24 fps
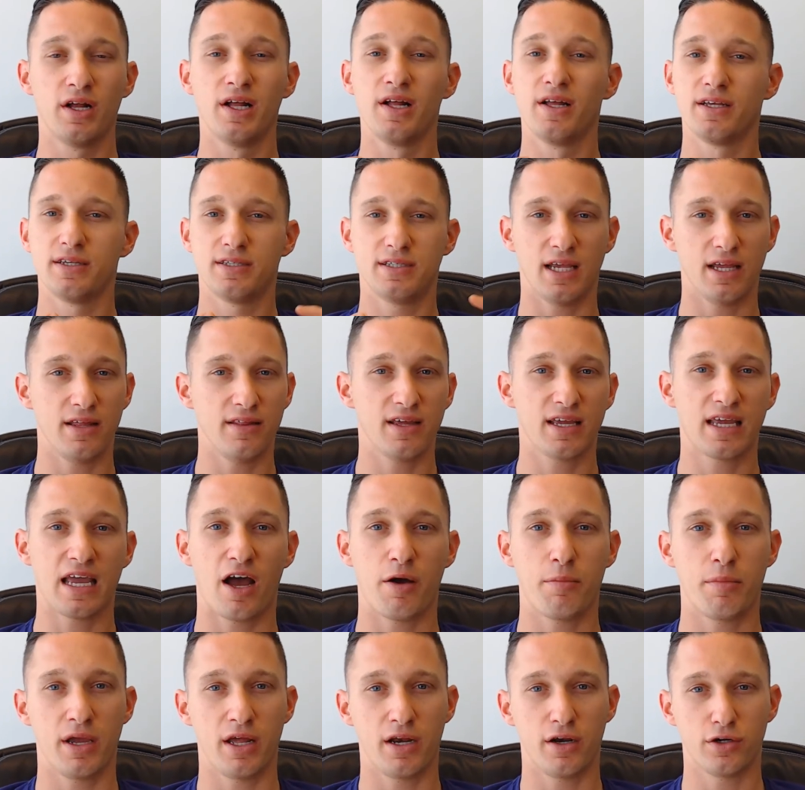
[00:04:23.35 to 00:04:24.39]
Say the account
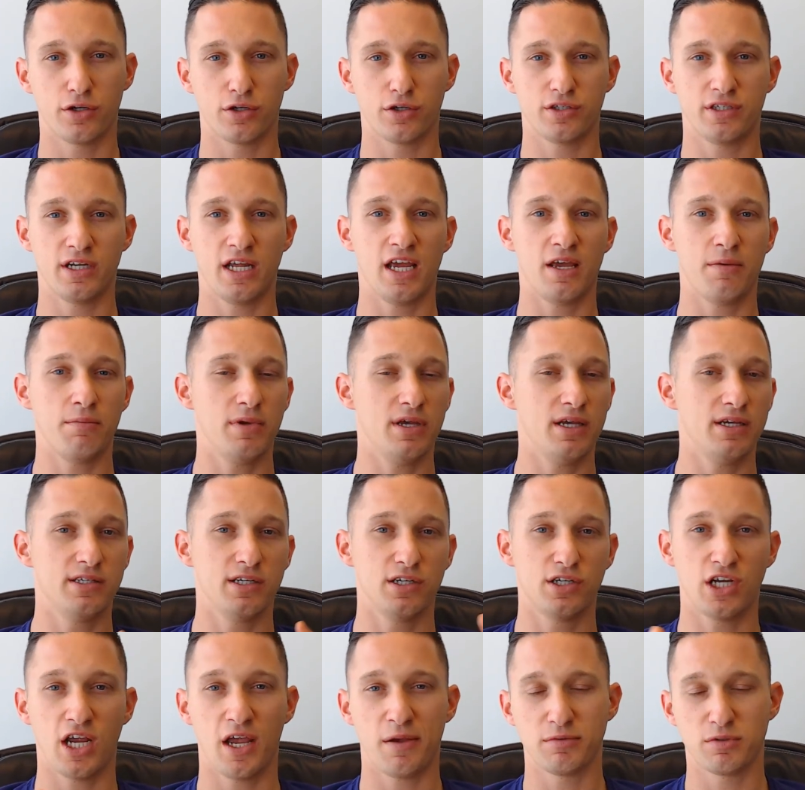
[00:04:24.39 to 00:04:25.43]
manager's name. Is it
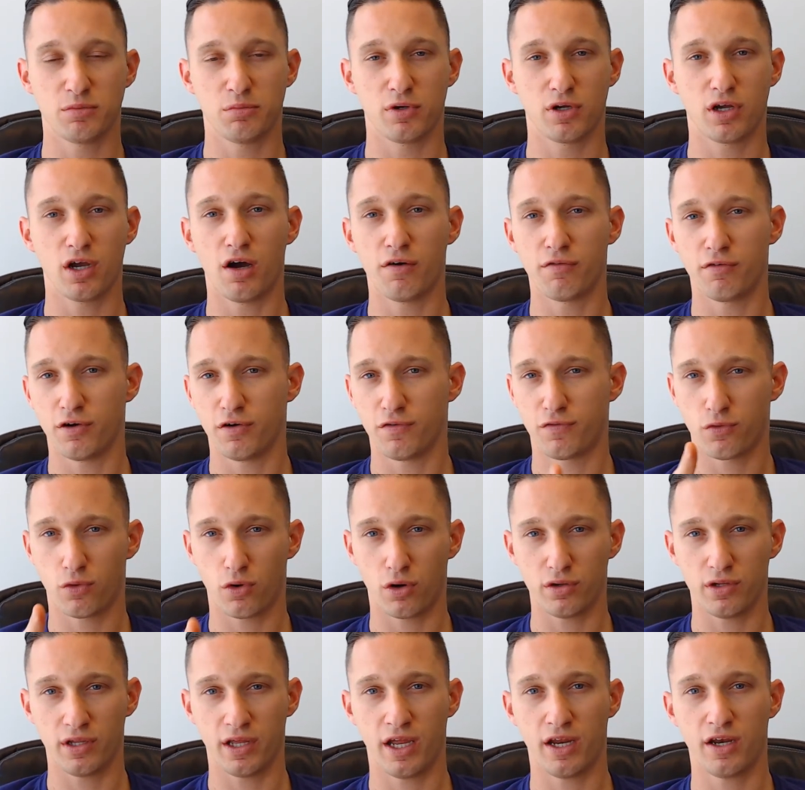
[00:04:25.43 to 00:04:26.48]
James McGovern for
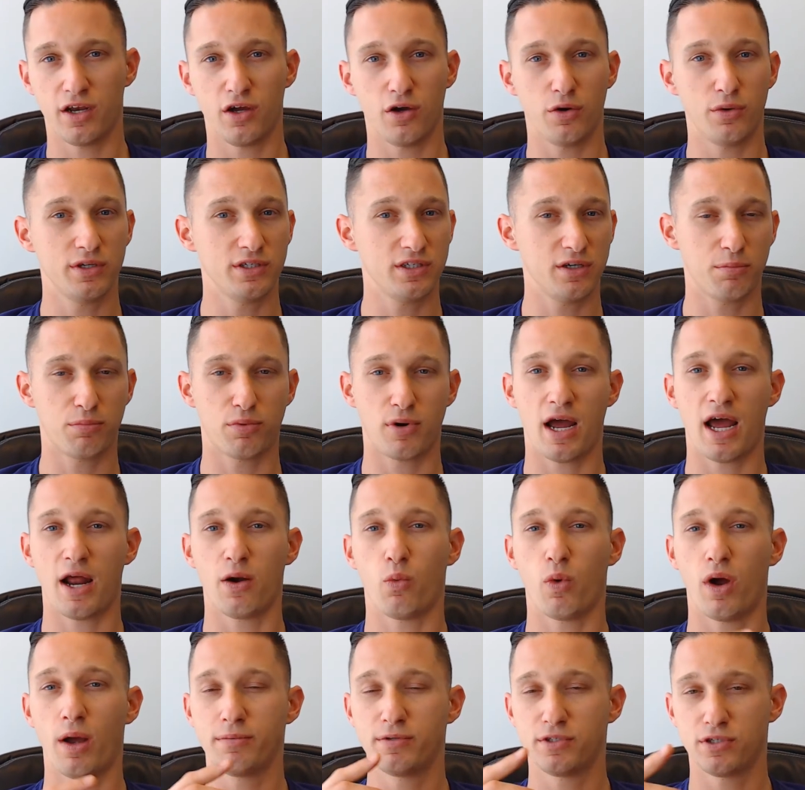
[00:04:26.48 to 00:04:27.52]
Orlando? Is it Brad
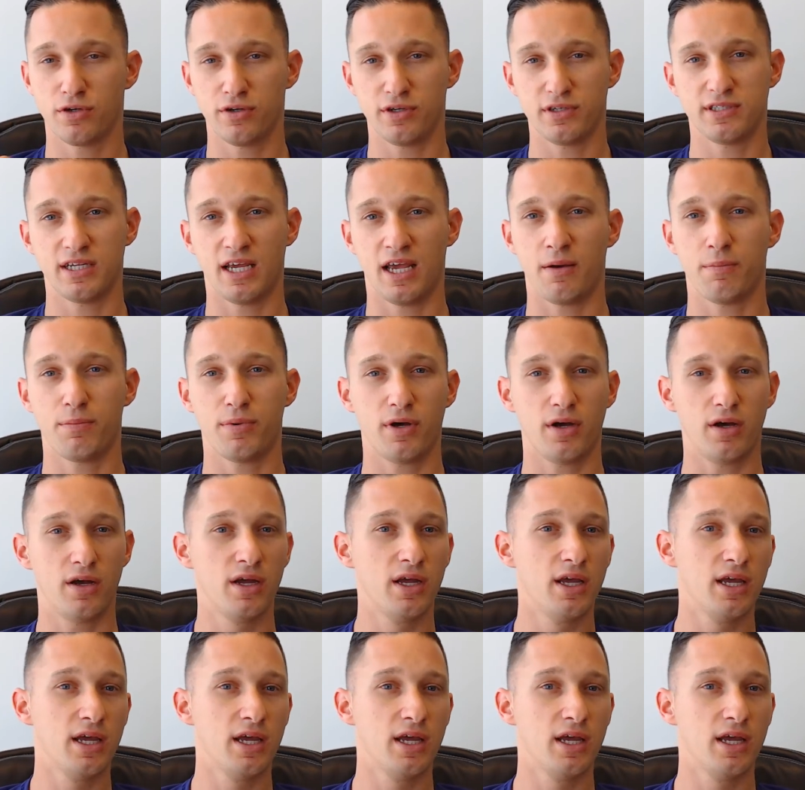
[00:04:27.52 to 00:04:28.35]
Webster in Tampa?